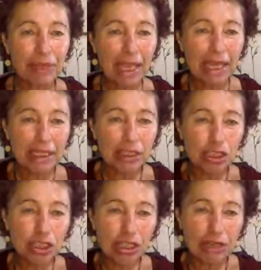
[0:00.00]
and it
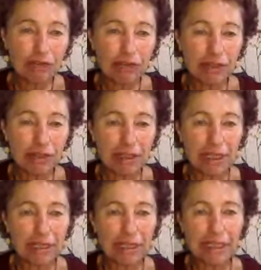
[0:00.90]
shifted,
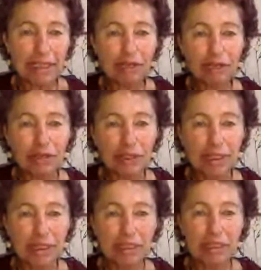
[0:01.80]
it lifted,
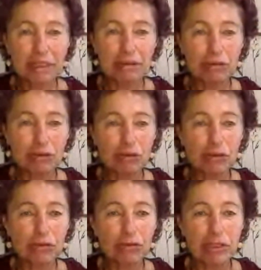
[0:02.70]
it
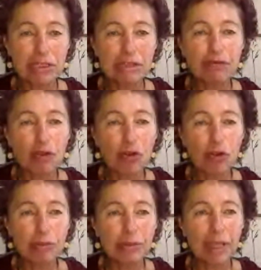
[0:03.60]

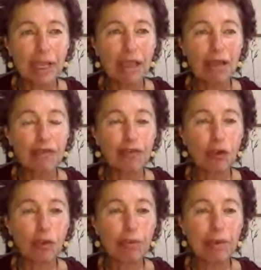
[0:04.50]
transformed
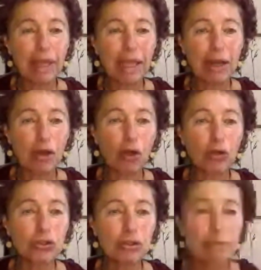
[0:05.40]
from an
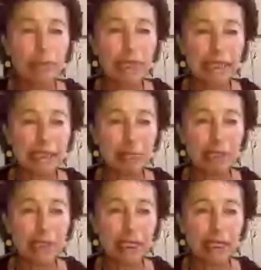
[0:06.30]
awesomeness and
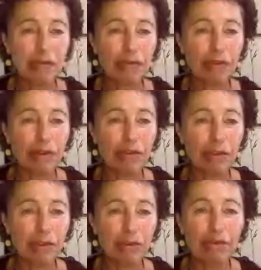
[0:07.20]
being
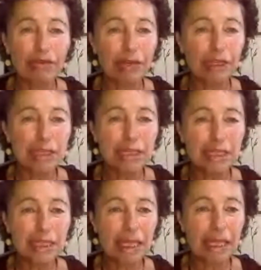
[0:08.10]
in
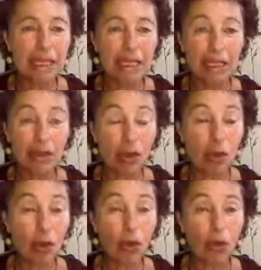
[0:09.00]
reverence and in
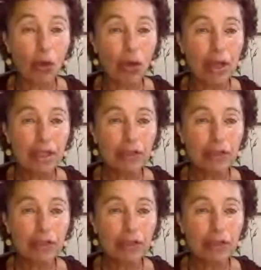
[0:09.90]
awe